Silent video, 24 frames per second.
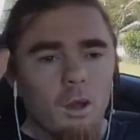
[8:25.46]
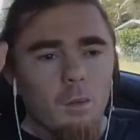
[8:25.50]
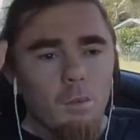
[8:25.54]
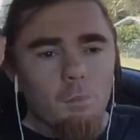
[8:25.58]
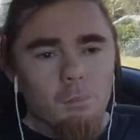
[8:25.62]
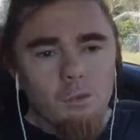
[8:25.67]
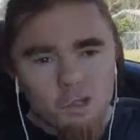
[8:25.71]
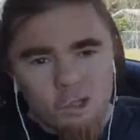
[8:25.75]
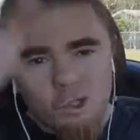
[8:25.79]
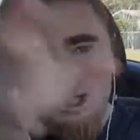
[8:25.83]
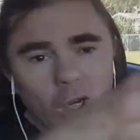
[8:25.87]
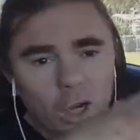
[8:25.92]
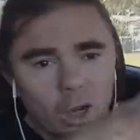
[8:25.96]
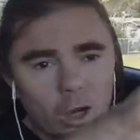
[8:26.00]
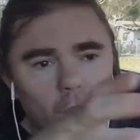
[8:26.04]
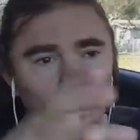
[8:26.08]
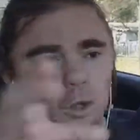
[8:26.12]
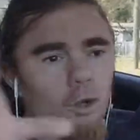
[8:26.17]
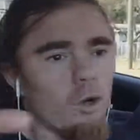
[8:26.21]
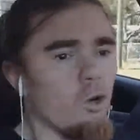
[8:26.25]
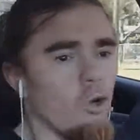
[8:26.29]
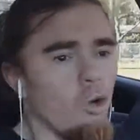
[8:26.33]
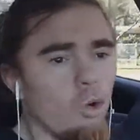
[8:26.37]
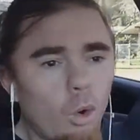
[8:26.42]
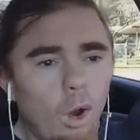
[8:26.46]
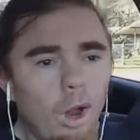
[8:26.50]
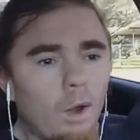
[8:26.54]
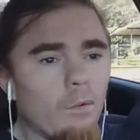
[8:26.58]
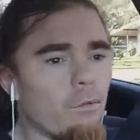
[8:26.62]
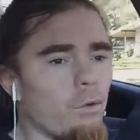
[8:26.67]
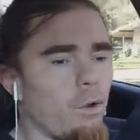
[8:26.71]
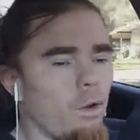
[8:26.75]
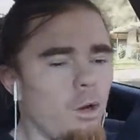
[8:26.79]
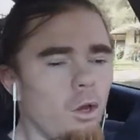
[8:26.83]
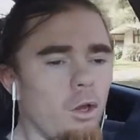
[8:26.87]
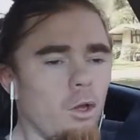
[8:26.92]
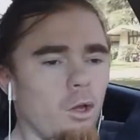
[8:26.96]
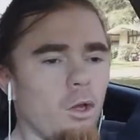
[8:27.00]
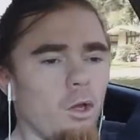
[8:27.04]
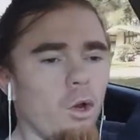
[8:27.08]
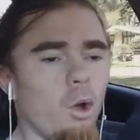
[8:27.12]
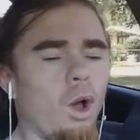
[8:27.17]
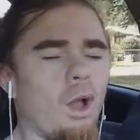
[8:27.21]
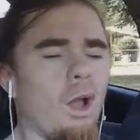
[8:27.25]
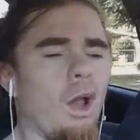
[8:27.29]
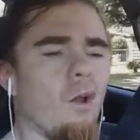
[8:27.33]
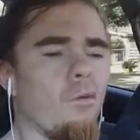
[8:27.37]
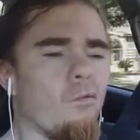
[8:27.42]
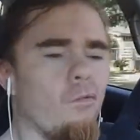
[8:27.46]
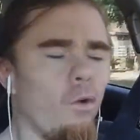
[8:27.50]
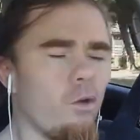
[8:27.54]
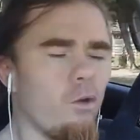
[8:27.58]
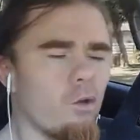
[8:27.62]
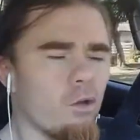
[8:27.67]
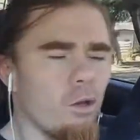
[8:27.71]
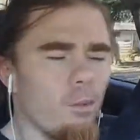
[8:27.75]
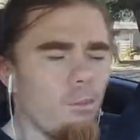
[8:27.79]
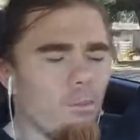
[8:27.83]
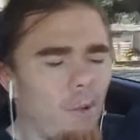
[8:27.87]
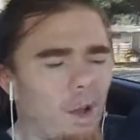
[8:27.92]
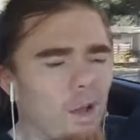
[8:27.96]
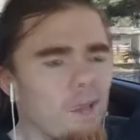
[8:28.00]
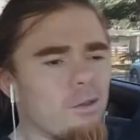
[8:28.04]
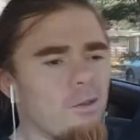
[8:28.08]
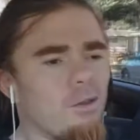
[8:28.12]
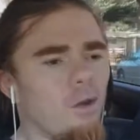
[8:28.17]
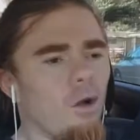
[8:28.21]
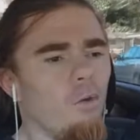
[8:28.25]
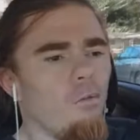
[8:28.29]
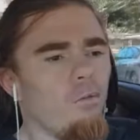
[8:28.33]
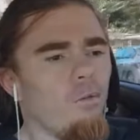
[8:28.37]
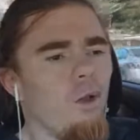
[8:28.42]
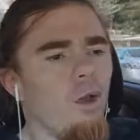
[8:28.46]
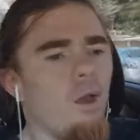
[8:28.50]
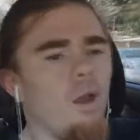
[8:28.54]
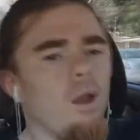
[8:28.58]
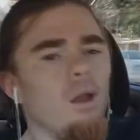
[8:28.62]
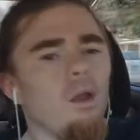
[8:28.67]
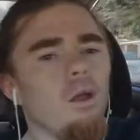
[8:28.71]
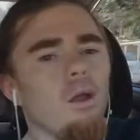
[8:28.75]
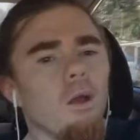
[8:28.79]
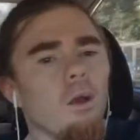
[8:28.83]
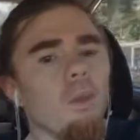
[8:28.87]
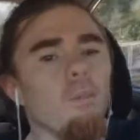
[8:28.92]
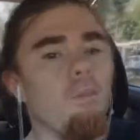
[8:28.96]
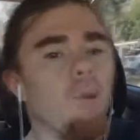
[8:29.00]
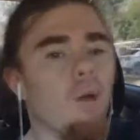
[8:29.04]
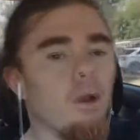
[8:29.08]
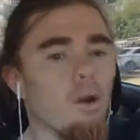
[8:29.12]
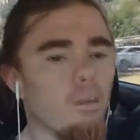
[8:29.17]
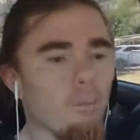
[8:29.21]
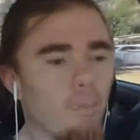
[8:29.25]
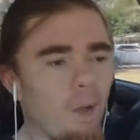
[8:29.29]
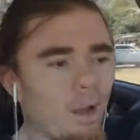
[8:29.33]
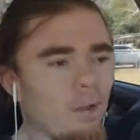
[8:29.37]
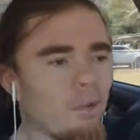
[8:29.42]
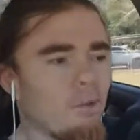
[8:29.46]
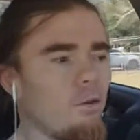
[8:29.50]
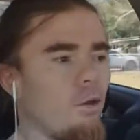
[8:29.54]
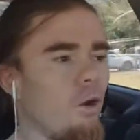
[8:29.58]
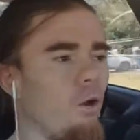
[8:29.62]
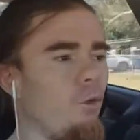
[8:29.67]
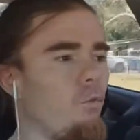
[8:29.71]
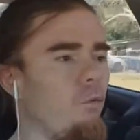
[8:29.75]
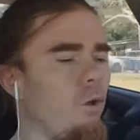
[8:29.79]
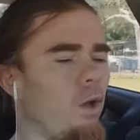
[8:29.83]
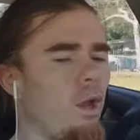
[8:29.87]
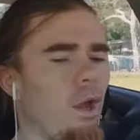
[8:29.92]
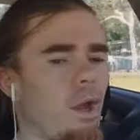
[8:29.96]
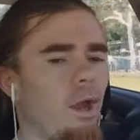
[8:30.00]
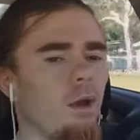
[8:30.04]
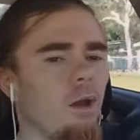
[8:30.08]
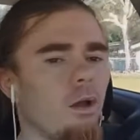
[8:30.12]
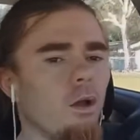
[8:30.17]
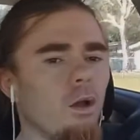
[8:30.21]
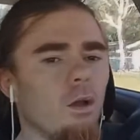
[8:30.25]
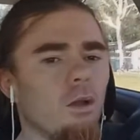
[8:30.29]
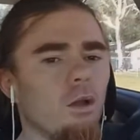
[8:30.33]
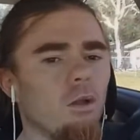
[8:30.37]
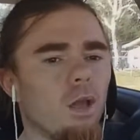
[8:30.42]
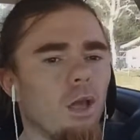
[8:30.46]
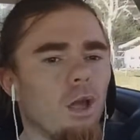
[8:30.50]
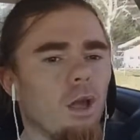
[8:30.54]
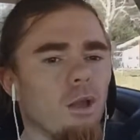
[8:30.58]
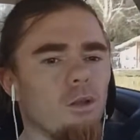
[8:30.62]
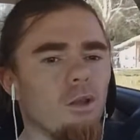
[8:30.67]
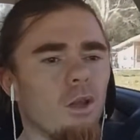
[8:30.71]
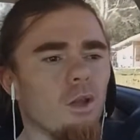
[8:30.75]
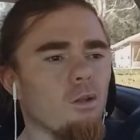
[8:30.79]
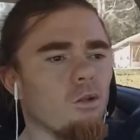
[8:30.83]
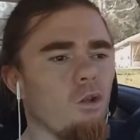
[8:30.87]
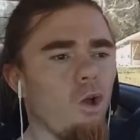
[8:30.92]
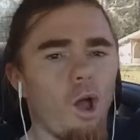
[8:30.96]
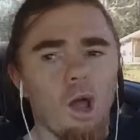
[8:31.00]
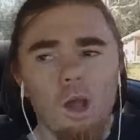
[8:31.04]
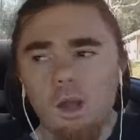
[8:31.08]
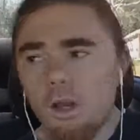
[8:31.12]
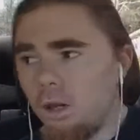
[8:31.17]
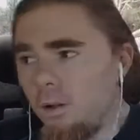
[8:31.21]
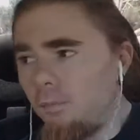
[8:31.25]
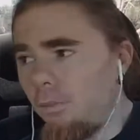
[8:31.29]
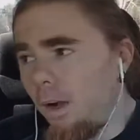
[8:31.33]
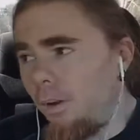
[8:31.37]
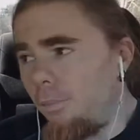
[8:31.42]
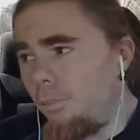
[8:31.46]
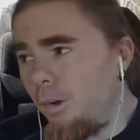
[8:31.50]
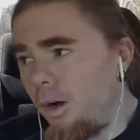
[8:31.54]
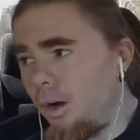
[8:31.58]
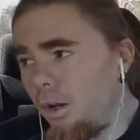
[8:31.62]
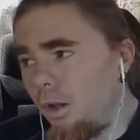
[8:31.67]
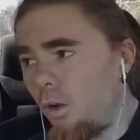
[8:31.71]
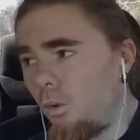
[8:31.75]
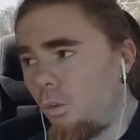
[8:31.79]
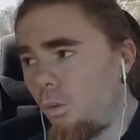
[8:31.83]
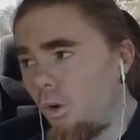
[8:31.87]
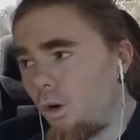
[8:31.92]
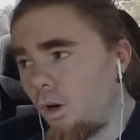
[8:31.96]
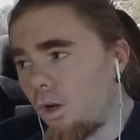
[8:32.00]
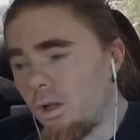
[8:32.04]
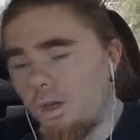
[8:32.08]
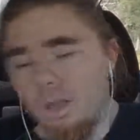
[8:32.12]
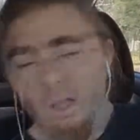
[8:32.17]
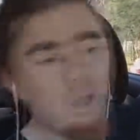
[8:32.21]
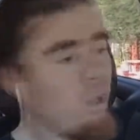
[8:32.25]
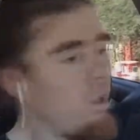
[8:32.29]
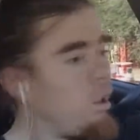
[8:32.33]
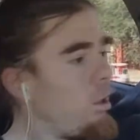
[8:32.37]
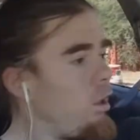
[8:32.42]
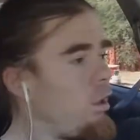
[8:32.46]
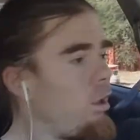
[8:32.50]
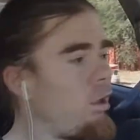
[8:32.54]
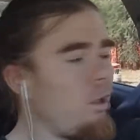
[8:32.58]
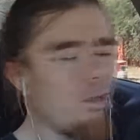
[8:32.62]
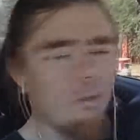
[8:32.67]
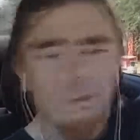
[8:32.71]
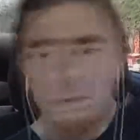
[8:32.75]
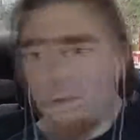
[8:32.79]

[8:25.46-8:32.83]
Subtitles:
Michelle or whoever. You know, I got to focus on myself and better myself. And like I said, talking to my buddy at work, he's